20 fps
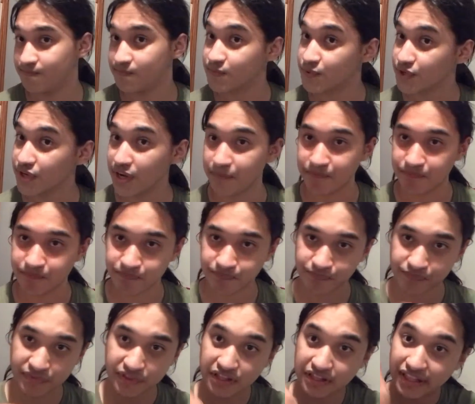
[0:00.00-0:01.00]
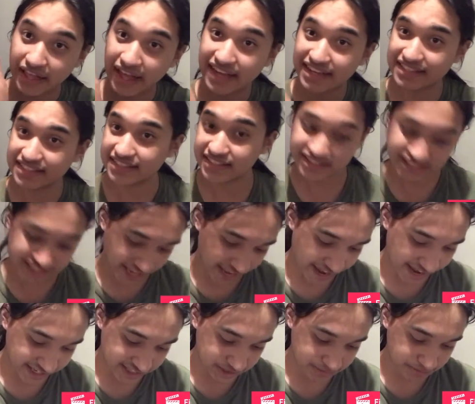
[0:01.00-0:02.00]
So yeah, that is
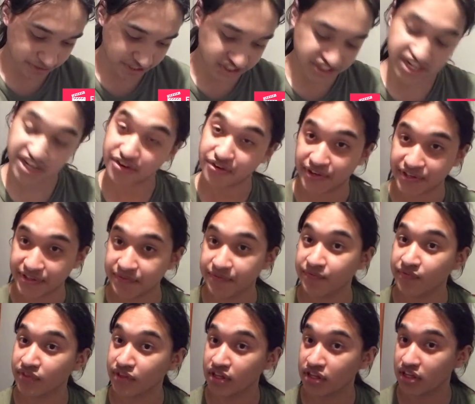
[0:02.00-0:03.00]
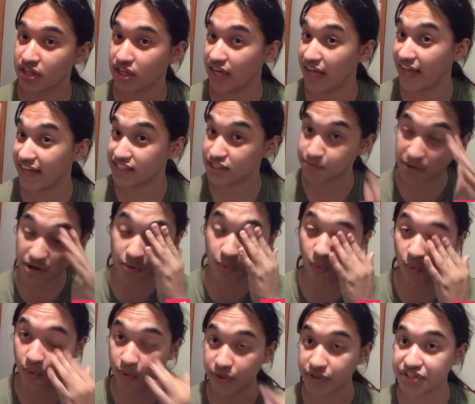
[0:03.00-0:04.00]
Azemech Jaguar. Azemech
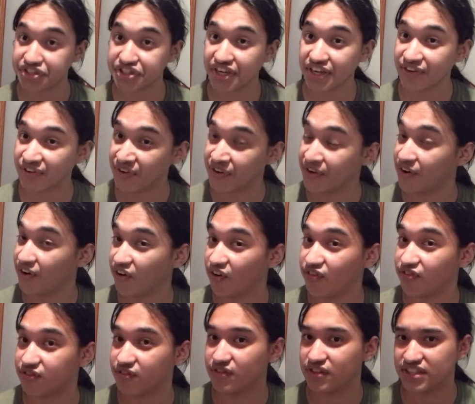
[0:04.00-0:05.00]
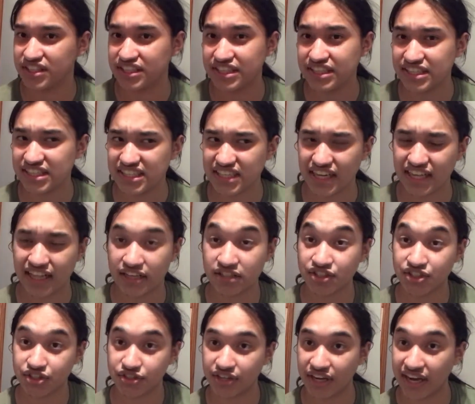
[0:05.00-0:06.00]
Warrior Jaguar. He
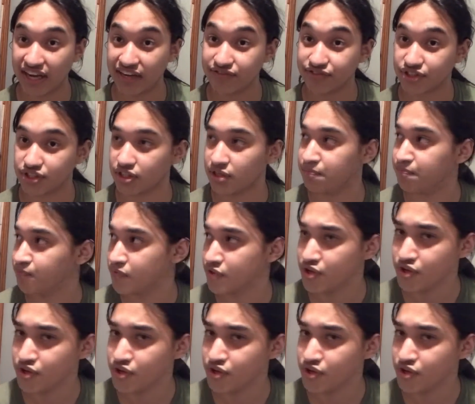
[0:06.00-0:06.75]
allows you to have some